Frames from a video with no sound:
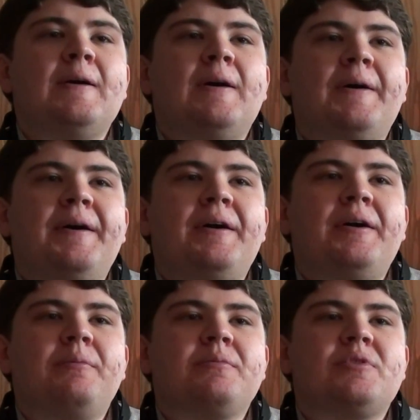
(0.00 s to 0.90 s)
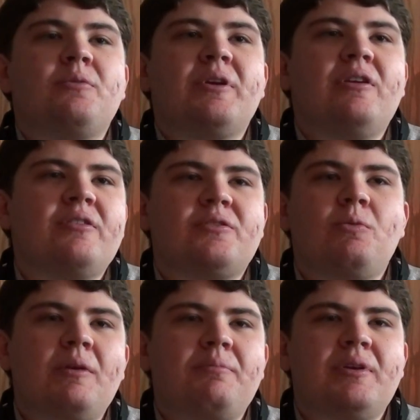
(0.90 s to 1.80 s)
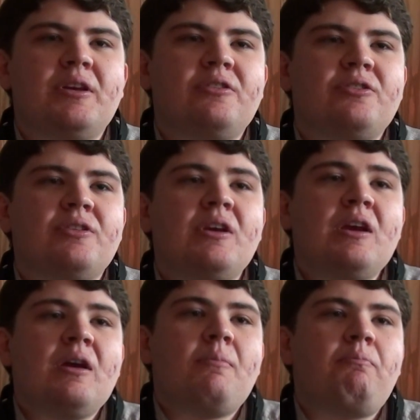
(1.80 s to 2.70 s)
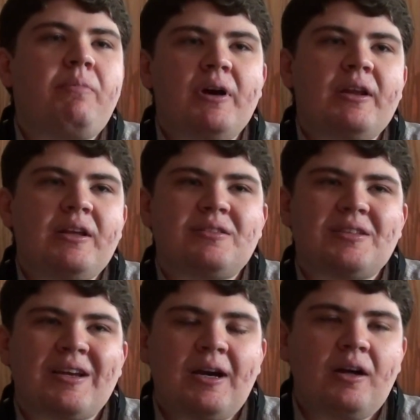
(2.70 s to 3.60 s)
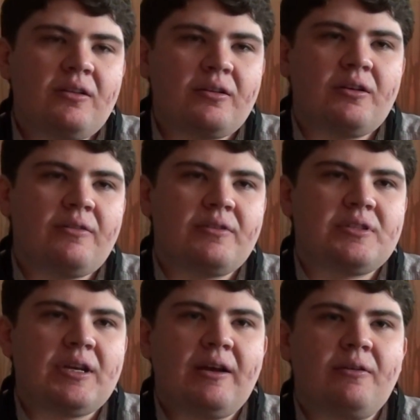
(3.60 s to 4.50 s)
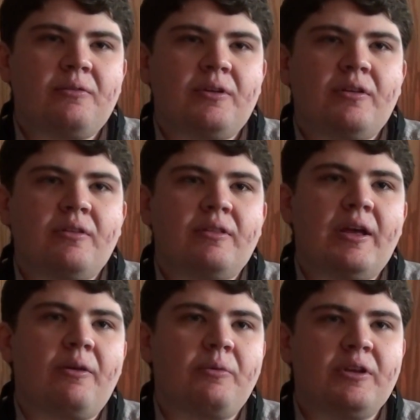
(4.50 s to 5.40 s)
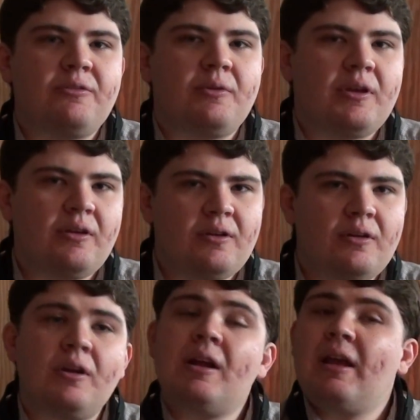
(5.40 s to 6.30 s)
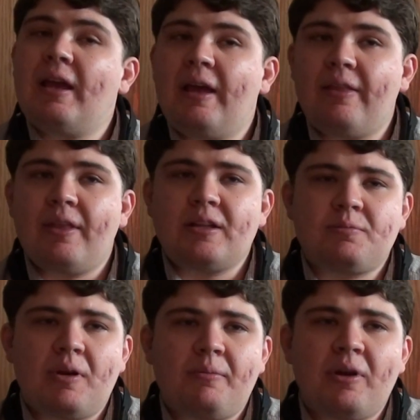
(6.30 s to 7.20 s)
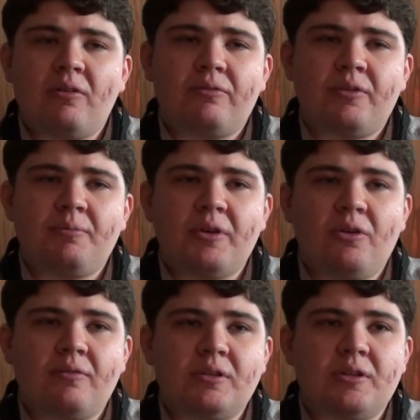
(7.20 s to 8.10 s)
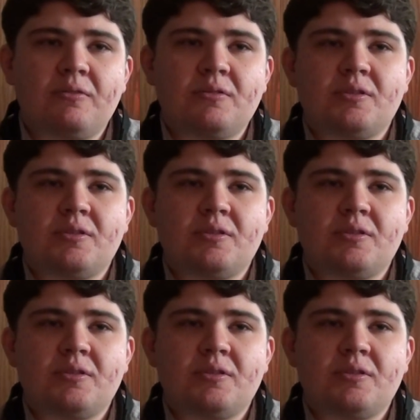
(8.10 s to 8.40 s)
So we hear this one pitch, but it's the color of the sound that we do hear, and that's brought about from the overtones.